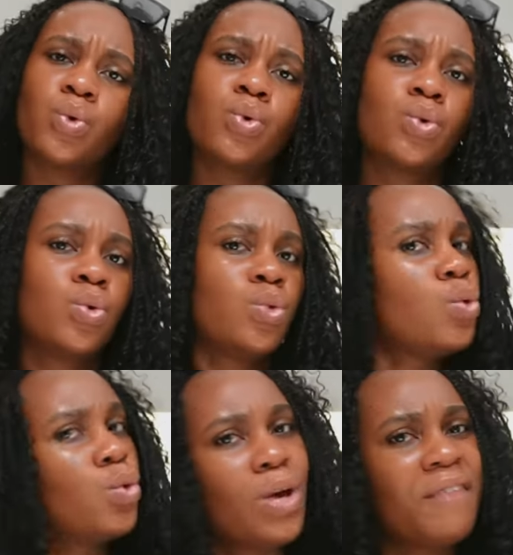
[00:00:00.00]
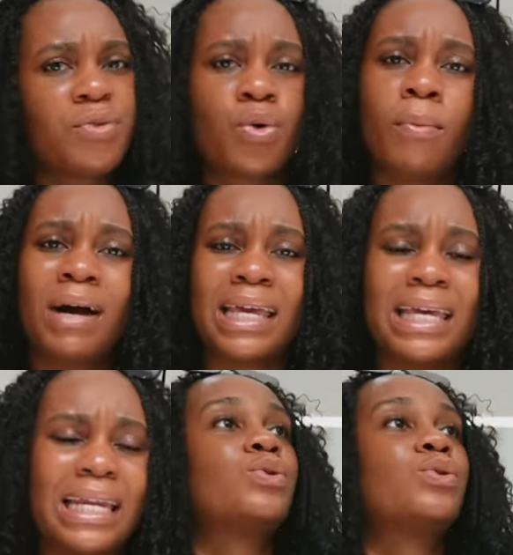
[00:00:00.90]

no, no, no, you have to come back again.